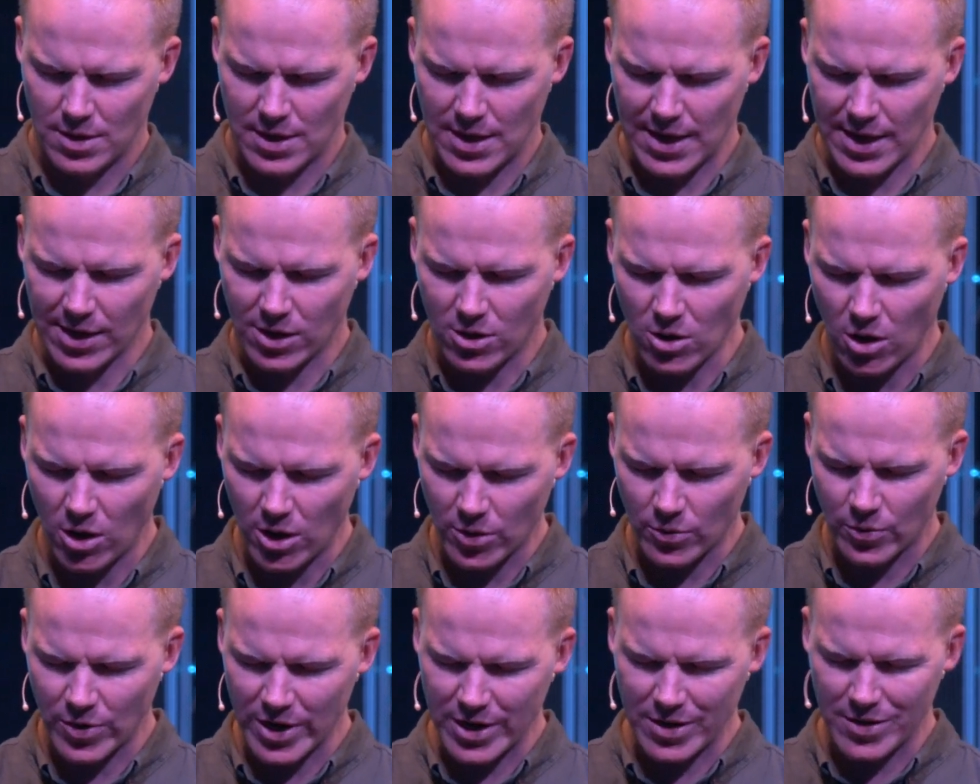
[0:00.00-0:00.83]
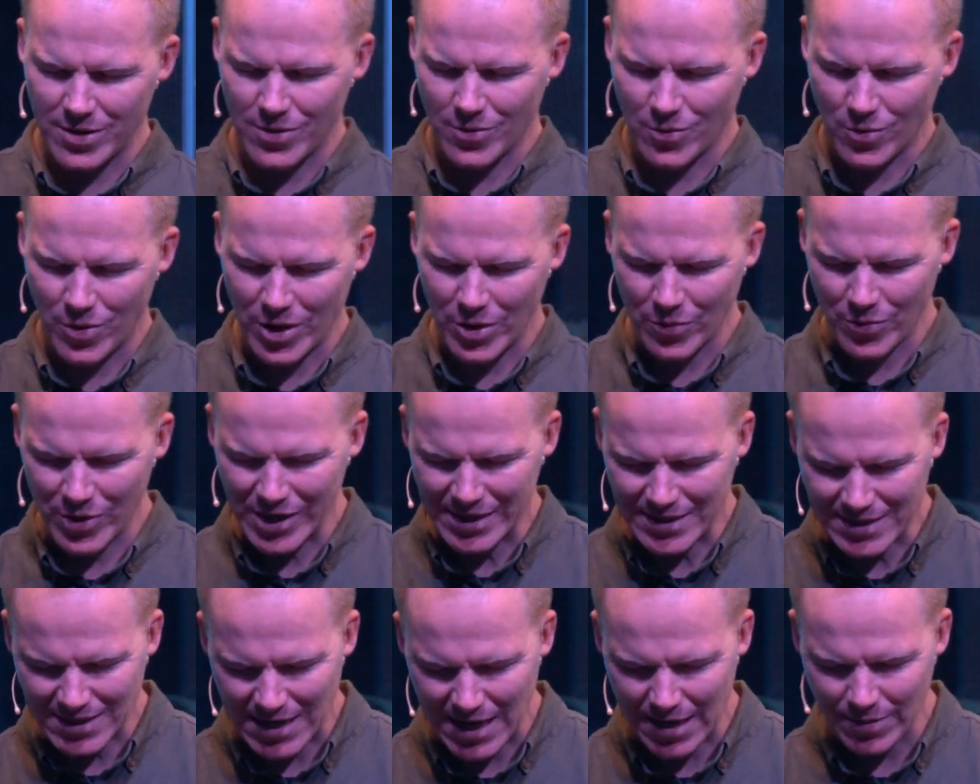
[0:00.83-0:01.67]
And God, when we're
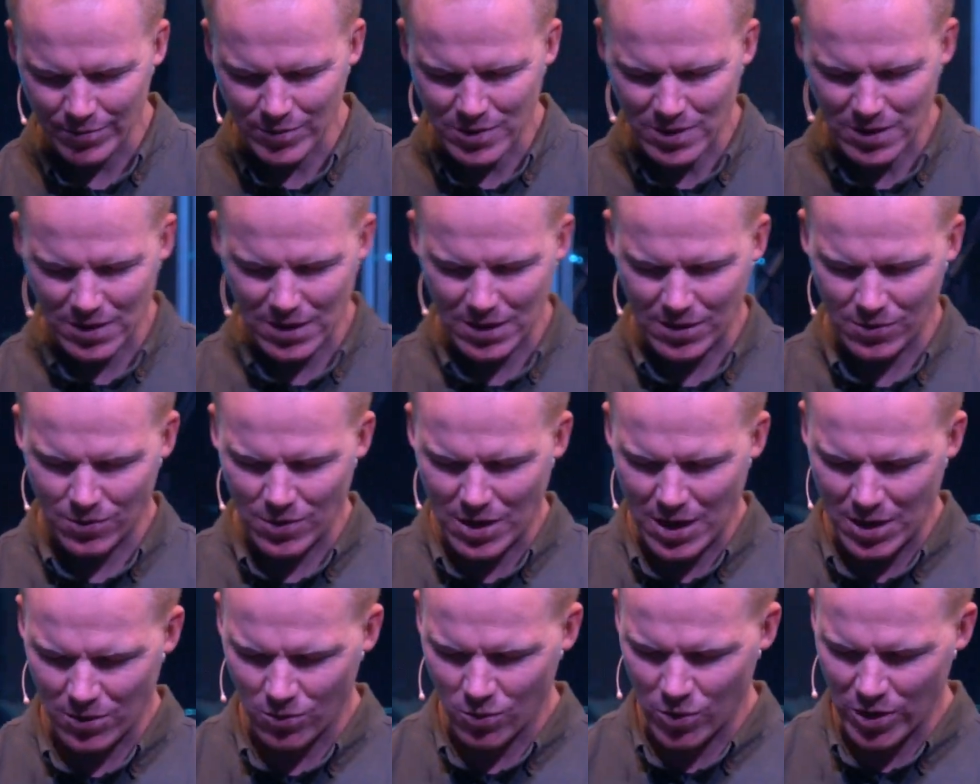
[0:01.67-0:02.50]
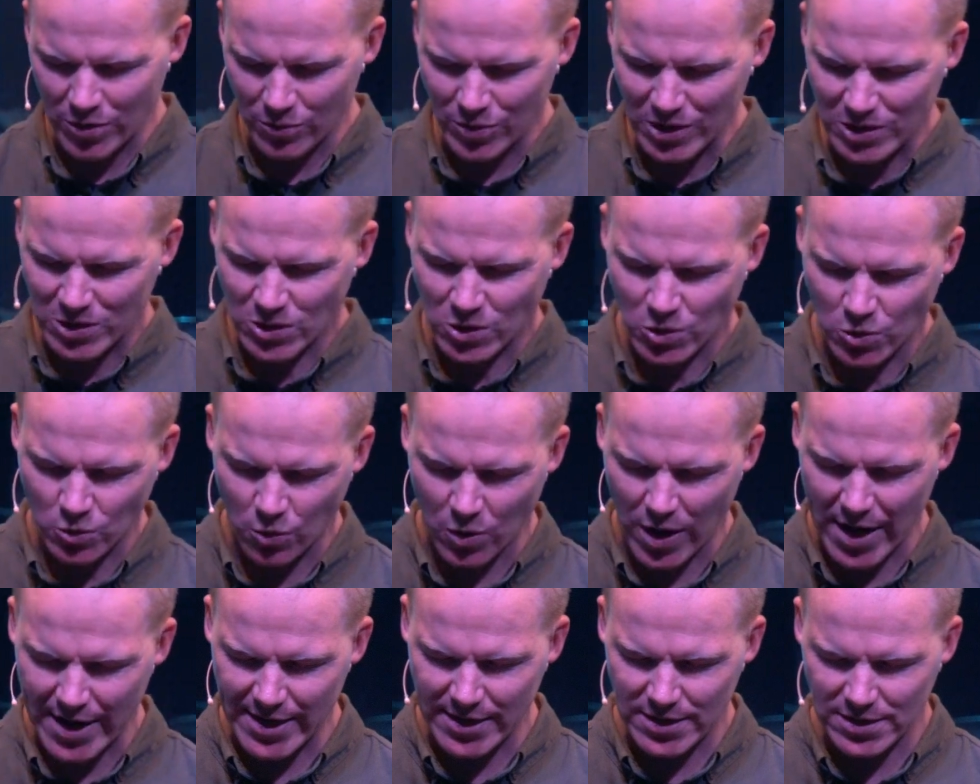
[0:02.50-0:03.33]
tempted and when we're
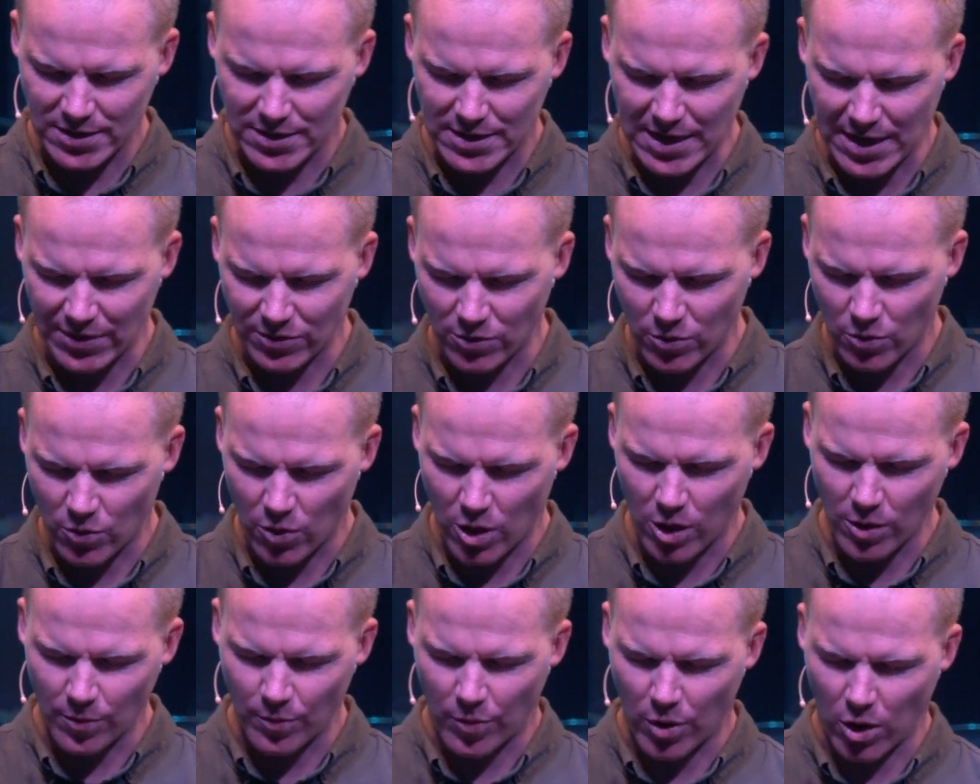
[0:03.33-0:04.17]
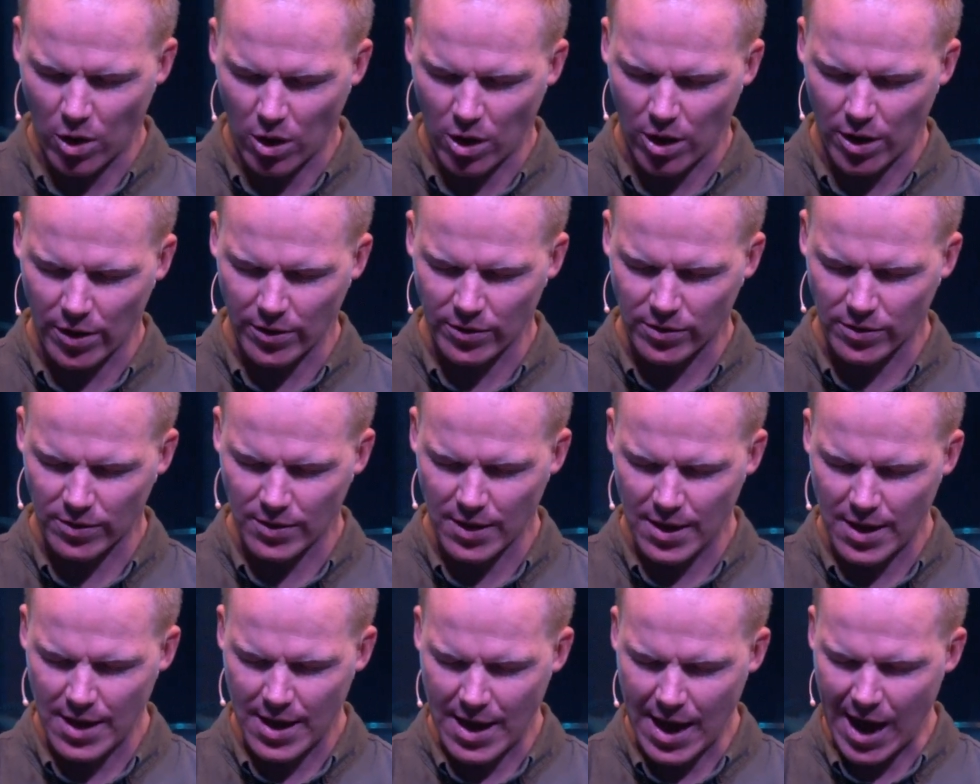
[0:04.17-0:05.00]
swayed down the wrong path,
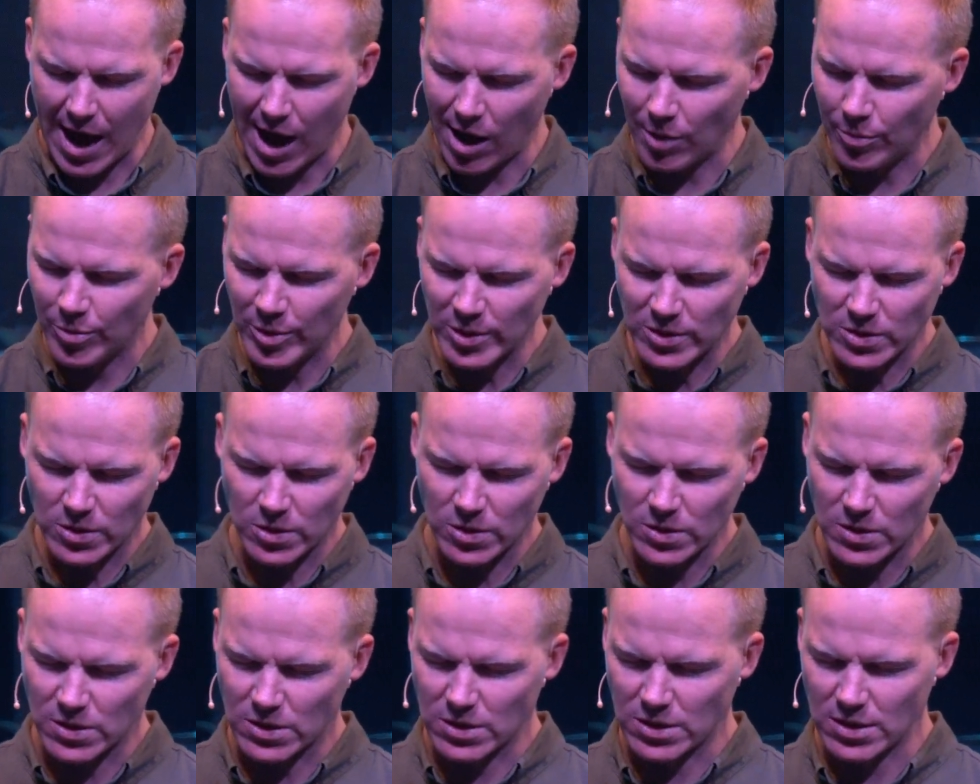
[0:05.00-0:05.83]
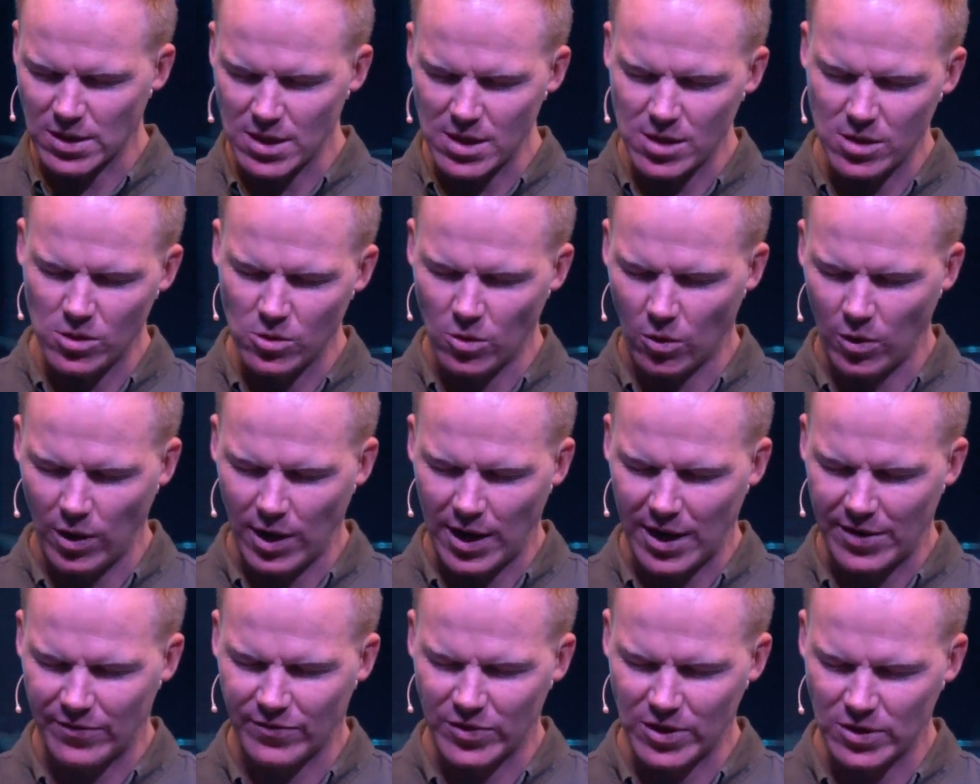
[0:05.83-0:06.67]
help us to see your
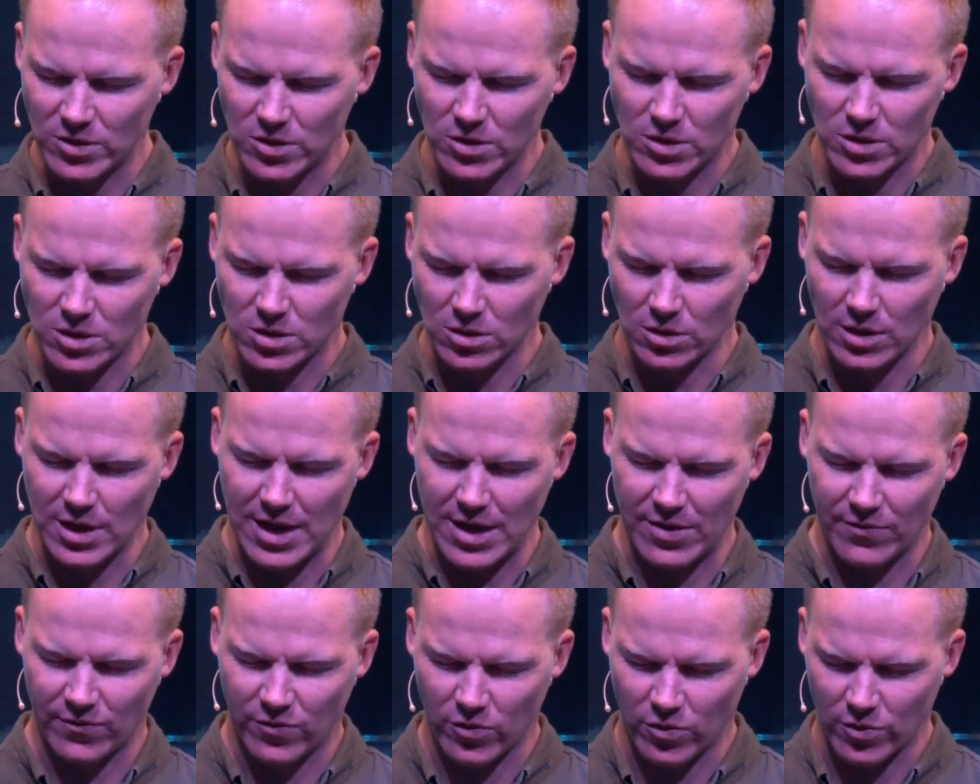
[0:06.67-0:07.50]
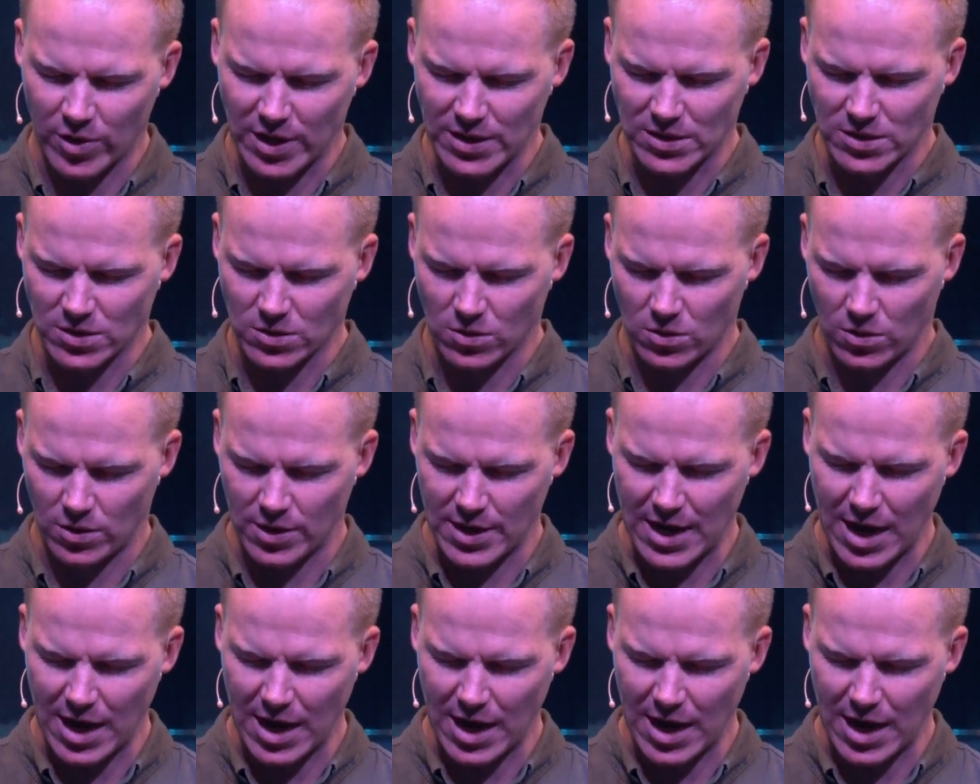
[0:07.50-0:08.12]
love that you still have for us, God.